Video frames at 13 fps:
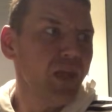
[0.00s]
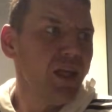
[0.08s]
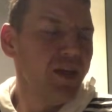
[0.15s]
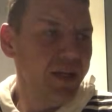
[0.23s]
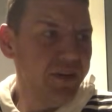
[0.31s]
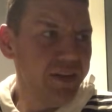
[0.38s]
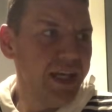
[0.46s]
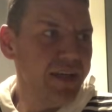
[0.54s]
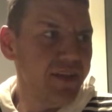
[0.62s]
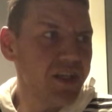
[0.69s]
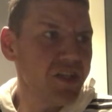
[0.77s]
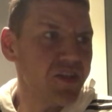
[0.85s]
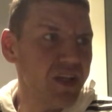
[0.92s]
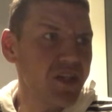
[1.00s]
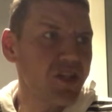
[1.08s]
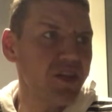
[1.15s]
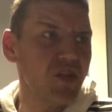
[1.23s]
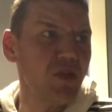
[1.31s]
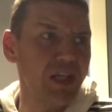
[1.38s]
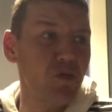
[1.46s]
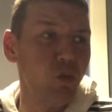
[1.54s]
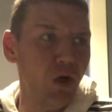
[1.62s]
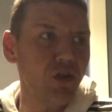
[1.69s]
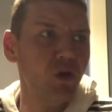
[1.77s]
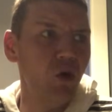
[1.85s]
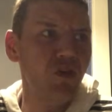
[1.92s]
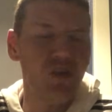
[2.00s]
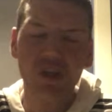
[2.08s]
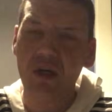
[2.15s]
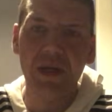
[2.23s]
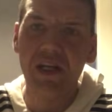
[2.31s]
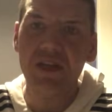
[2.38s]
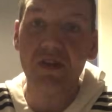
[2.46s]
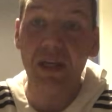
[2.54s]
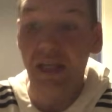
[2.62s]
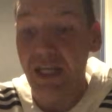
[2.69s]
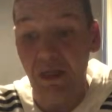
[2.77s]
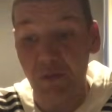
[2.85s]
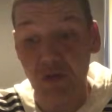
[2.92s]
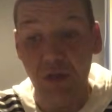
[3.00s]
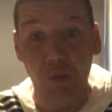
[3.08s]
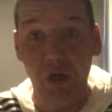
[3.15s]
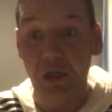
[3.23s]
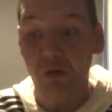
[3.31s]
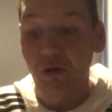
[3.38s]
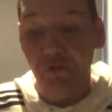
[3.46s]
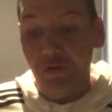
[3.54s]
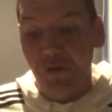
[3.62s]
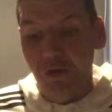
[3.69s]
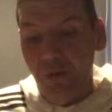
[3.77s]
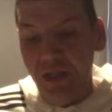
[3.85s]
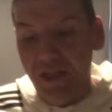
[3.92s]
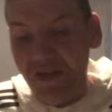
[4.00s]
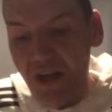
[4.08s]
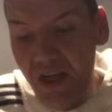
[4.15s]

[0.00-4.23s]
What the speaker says: And then this his work coach had come in, and he was only wanting to go for 2 weeks.